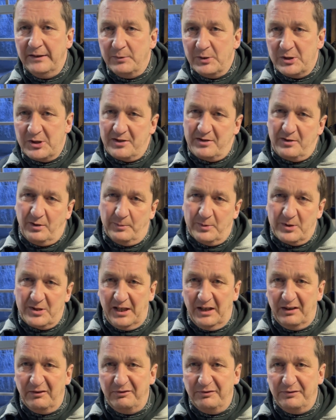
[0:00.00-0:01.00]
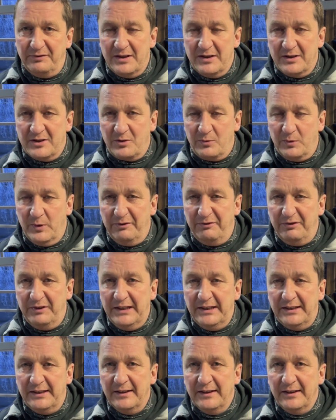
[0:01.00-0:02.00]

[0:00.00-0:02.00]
which is almost 10 square feet,